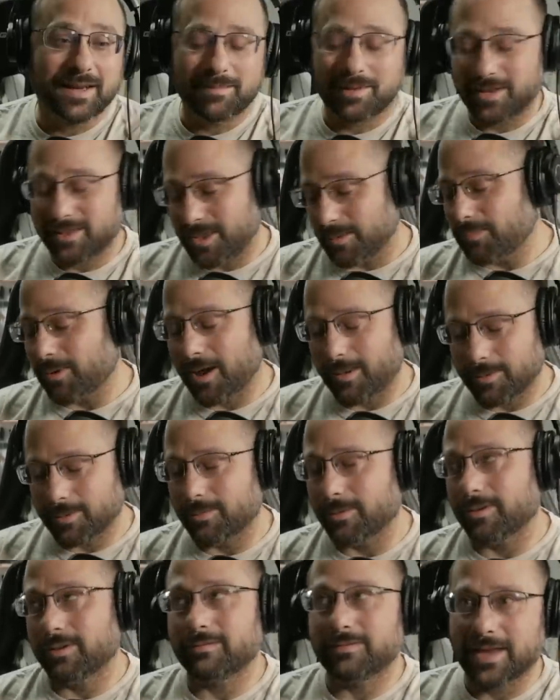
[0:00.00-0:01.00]
I mean, they probably
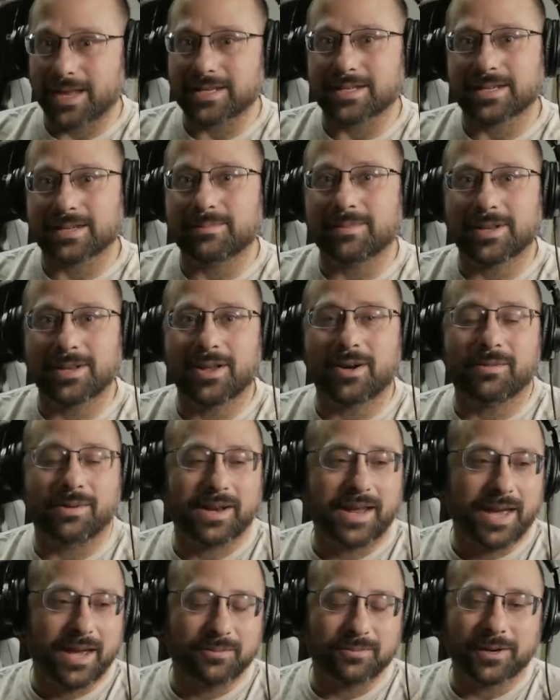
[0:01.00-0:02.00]
were invented, but no one
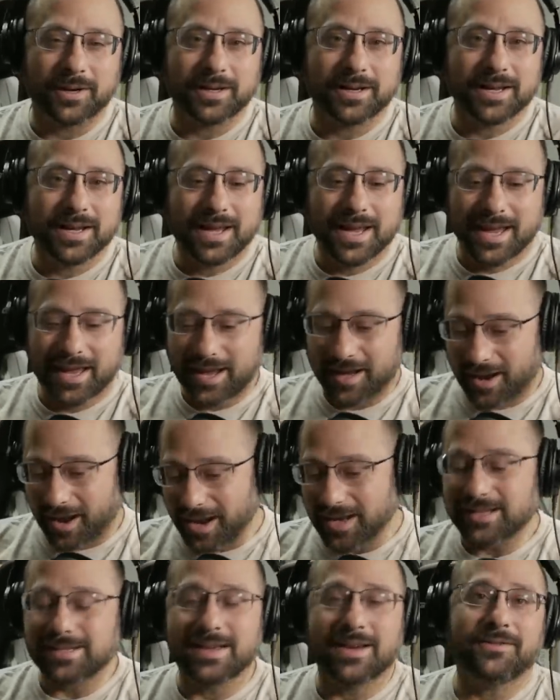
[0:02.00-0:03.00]
had one. And
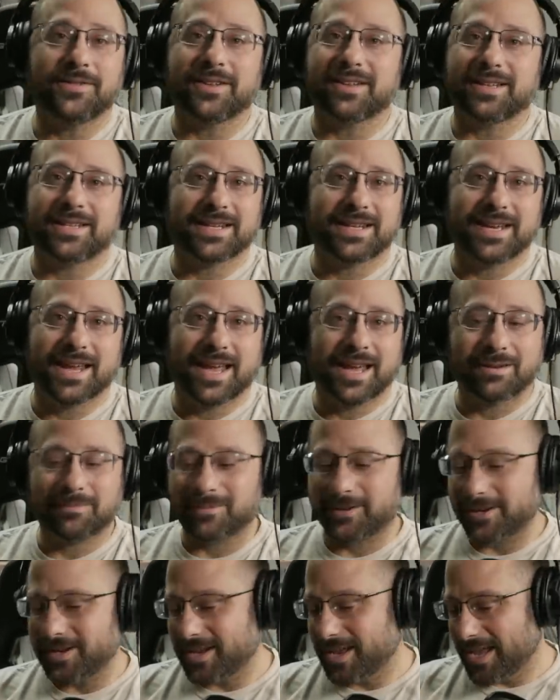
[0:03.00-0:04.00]
I definitely didn't have
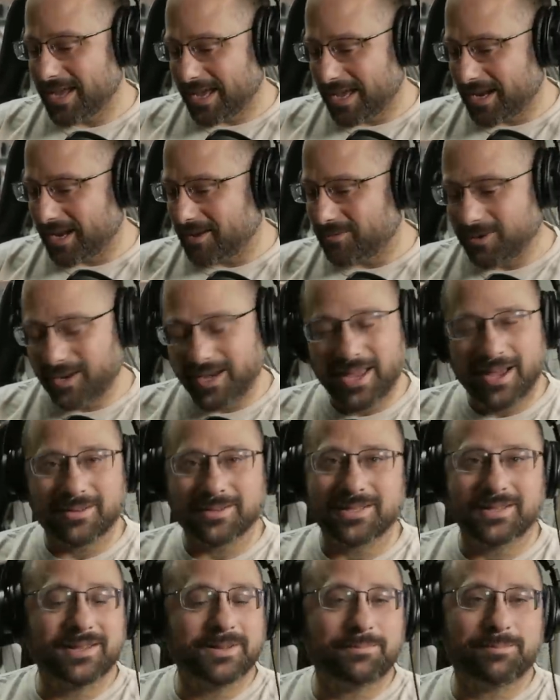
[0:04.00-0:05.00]
one. And I went out
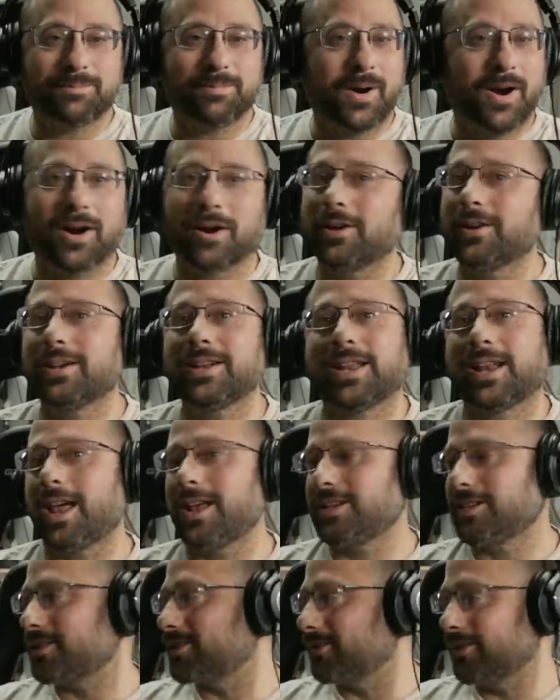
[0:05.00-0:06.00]
to the barn and I
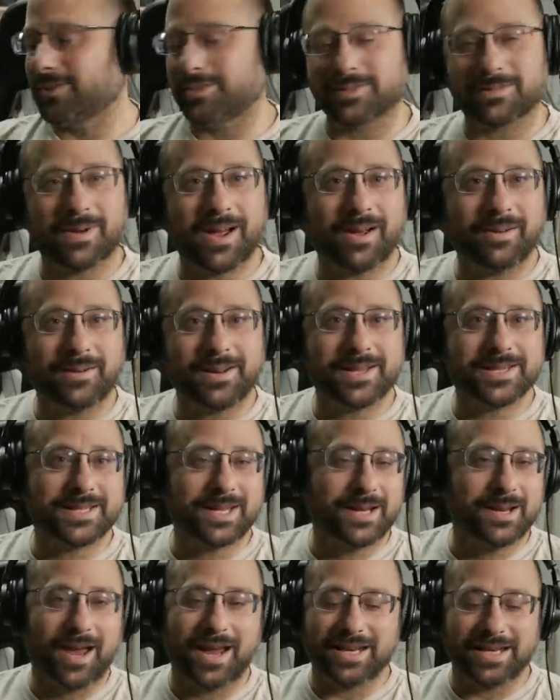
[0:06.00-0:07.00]
just looked around and I
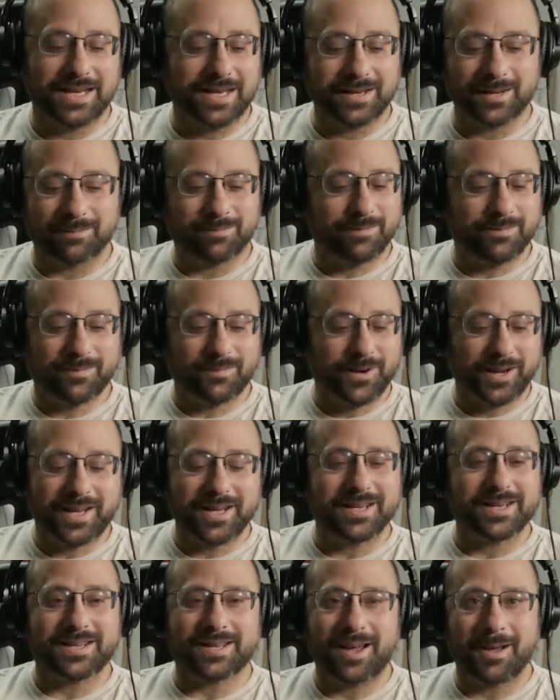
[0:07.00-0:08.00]
said, I need a
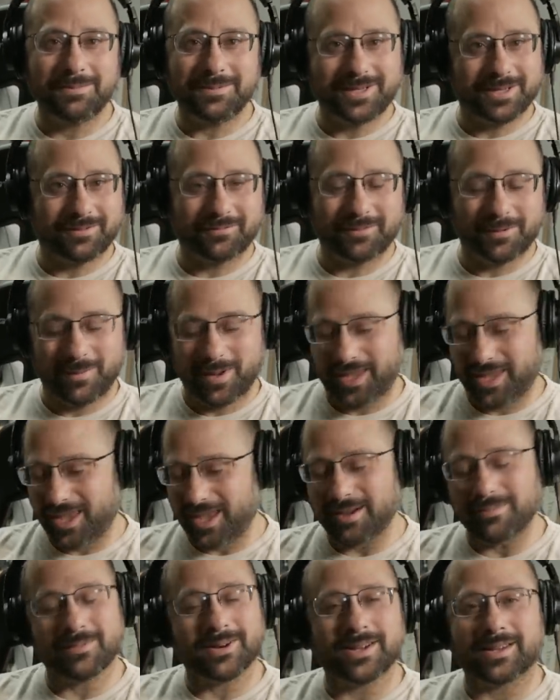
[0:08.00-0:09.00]
freaking up tilt for my
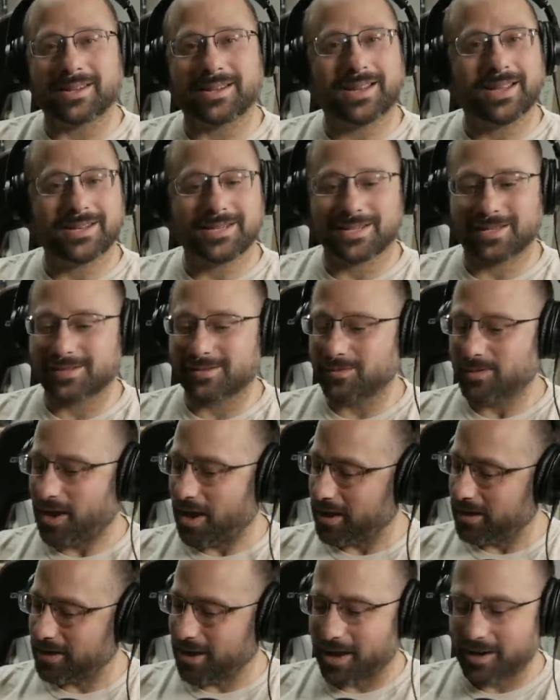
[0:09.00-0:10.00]
camera. And I just,
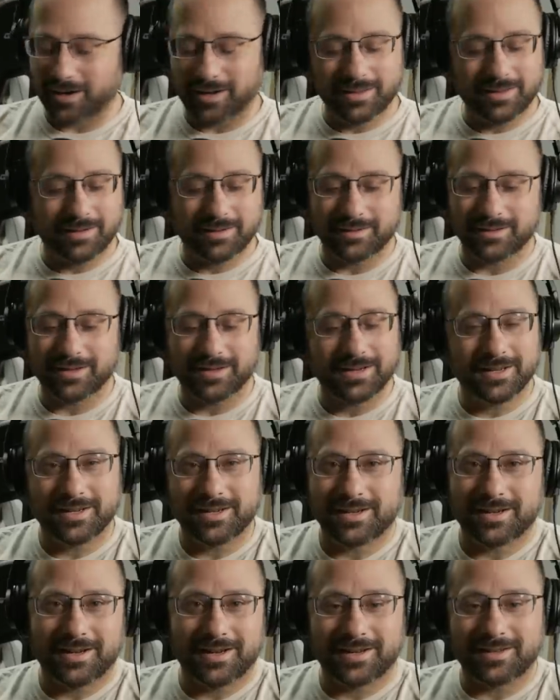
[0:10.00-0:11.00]
I got on the,
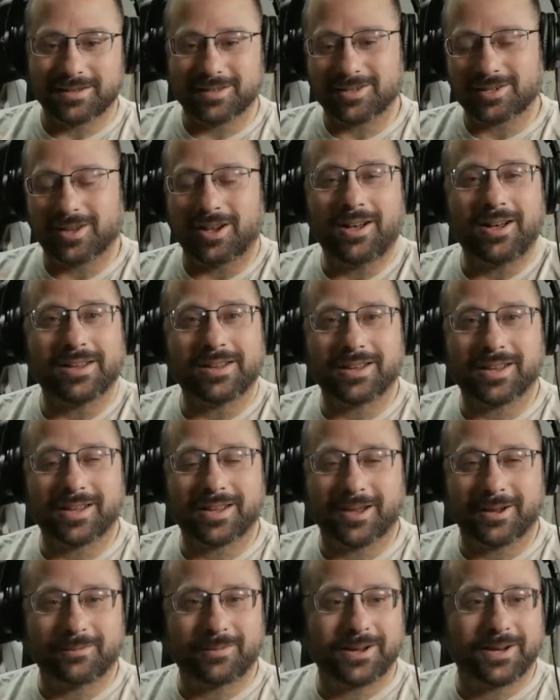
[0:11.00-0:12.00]
on the saw and I, mean,
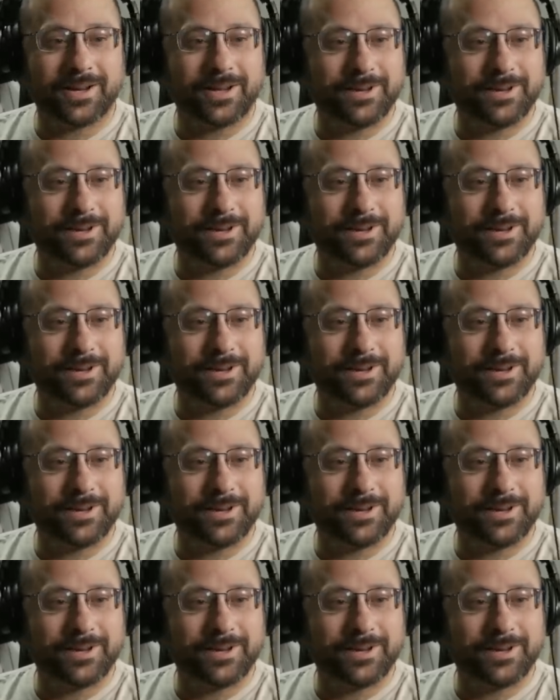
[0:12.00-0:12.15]
I cut one